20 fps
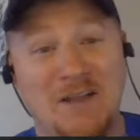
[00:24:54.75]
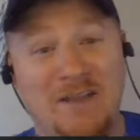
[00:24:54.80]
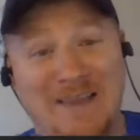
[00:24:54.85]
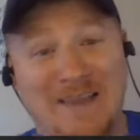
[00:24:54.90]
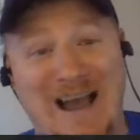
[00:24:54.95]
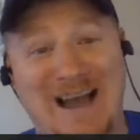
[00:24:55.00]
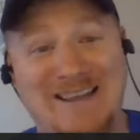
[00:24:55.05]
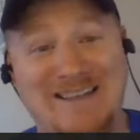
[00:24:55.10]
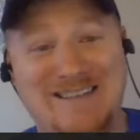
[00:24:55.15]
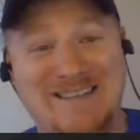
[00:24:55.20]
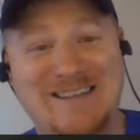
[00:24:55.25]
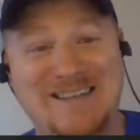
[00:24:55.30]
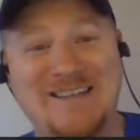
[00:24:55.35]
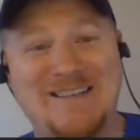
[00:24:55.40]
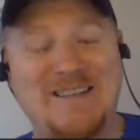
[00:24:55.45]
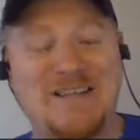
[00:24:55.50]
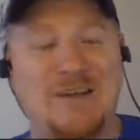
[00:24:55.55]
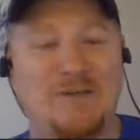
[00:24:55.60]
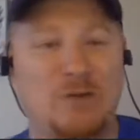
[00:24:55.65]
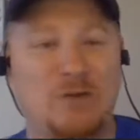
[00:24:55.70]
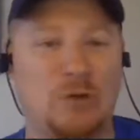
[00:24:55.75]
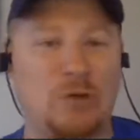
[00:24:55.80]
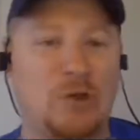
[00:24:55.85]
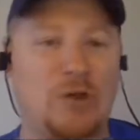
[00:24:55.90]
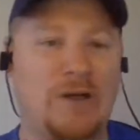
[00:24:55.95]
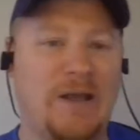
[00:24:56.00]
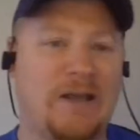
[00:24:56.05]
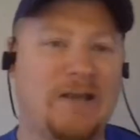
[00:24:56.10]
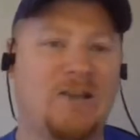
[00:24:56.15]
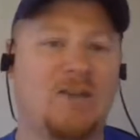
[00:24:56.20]
Last season, if you
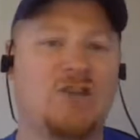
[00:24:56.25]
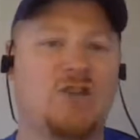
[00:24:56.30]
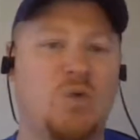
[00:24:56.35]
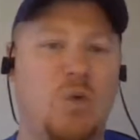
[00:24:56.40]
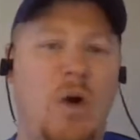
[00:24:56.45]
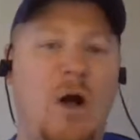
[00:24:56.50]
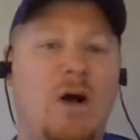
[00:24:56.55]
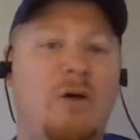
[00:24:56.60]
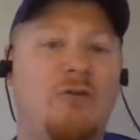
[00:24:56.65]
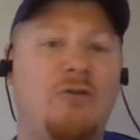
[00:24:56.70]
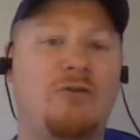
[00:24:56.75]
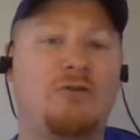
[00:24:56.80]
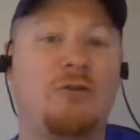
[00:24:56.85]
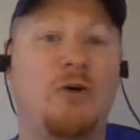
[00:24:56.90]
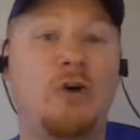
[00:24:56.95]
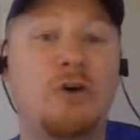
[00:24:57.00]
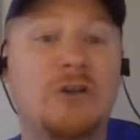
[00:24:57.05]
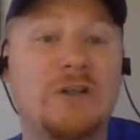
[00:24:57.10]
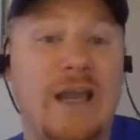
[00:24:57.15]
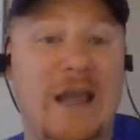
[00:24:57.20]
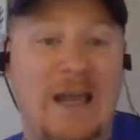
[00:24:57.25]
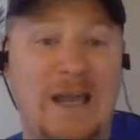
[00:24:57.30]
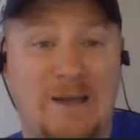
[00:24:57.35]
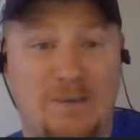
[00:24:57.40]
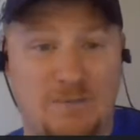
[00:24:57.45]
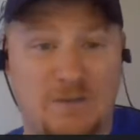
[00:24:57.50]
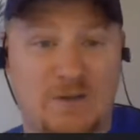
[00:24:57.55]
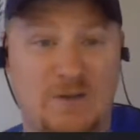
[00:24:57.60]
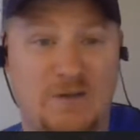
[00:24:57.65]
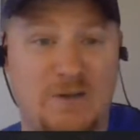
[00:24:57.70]
look at the 12 full
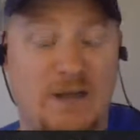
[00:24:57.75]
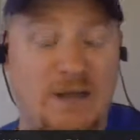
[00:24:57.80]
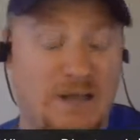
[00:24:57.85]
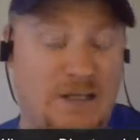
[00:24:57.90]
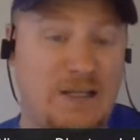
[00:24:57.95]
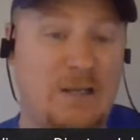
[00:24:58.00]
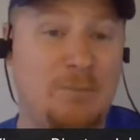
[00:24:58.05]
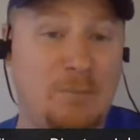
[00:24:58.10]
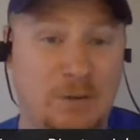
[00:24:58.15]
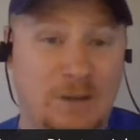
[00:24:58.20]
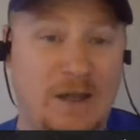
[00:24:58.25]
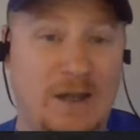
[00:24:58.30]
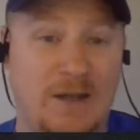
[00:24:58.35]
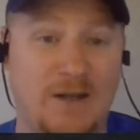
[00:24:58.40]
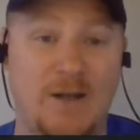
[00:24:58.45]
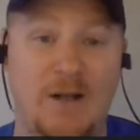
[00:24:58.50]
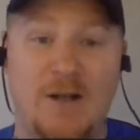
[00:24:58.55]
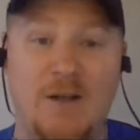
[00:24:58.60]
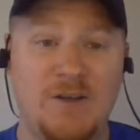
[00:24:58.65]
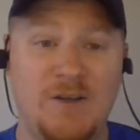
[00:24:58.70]
games that he played,